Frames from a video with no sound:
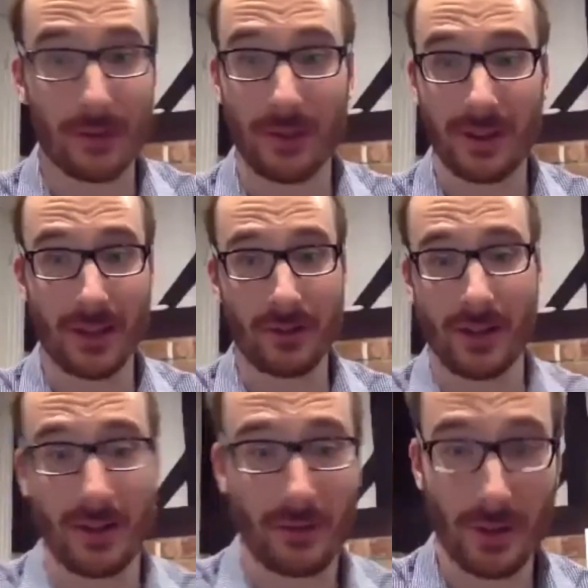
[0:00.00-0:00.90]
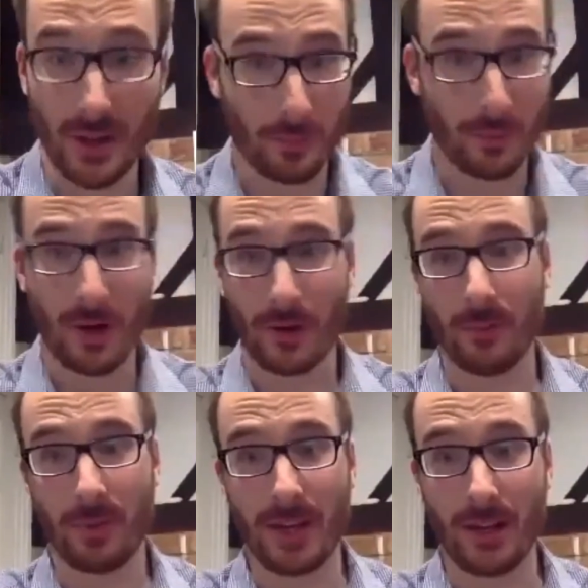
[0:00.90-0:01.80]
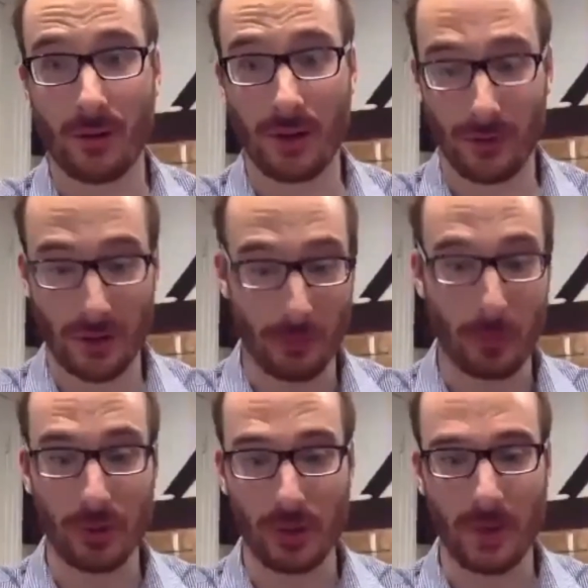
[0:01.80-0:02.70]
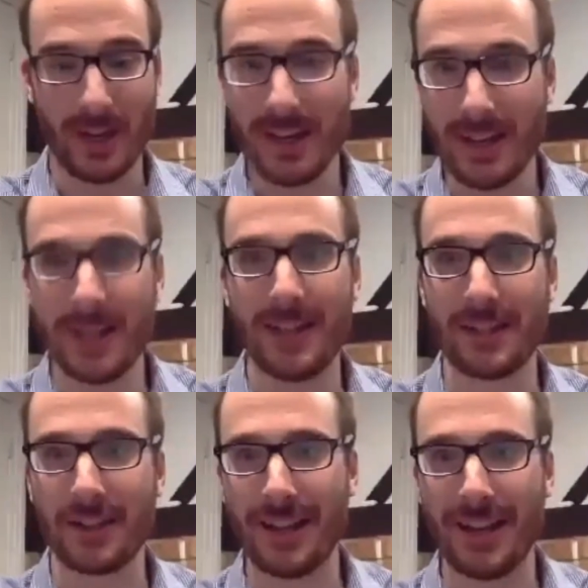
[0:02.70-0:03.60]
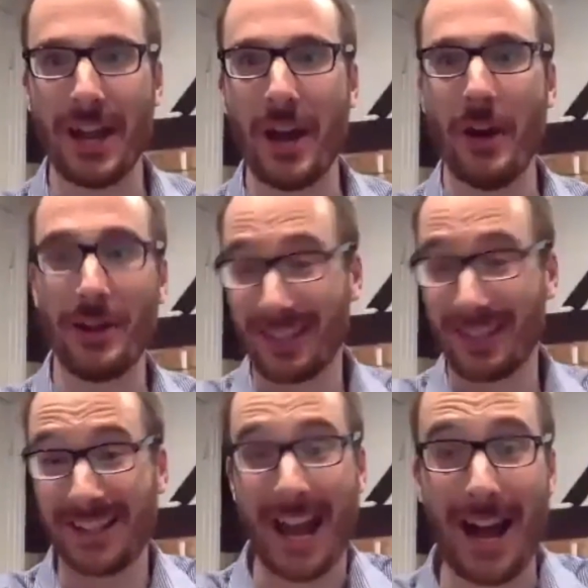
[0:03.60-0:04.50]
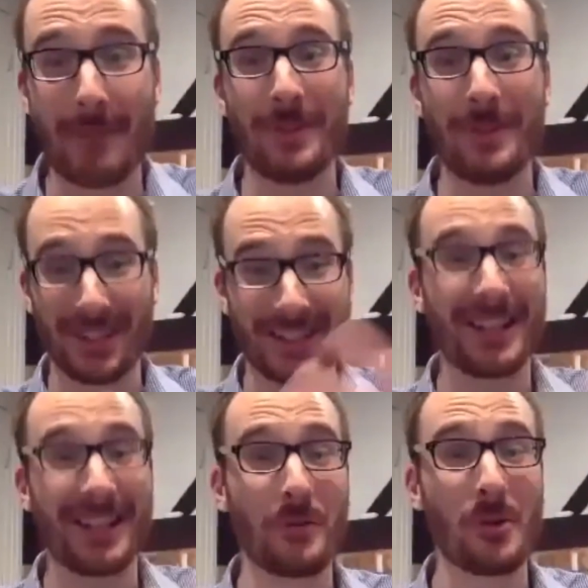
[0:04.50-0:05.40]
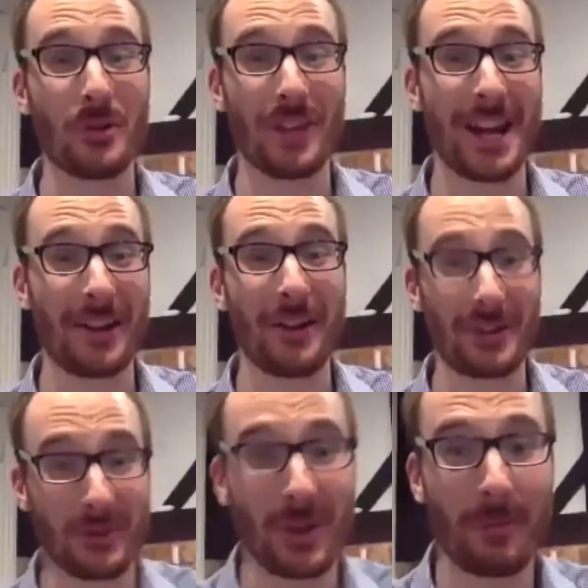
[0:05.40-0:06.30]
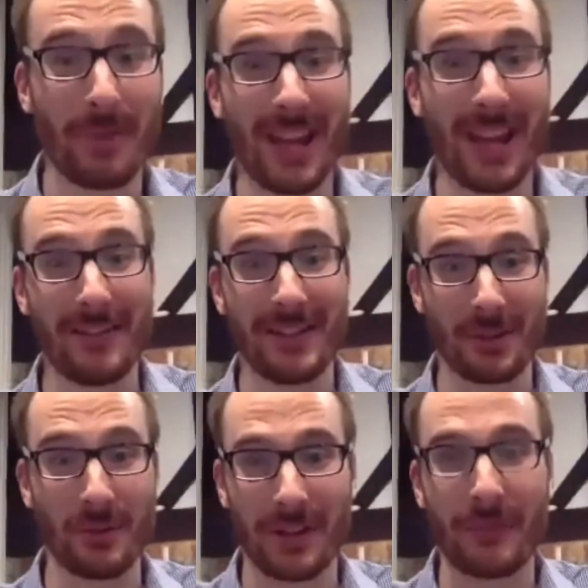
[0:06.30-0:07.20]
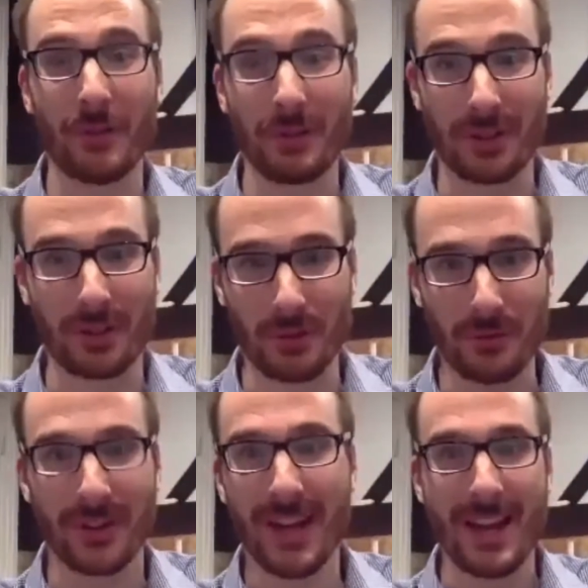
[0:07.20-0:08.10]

for that, Andrew. I completely agree on the points as well. Is it until it's happened and until the aircraft are all up in the air, it's sort of difficult to sort of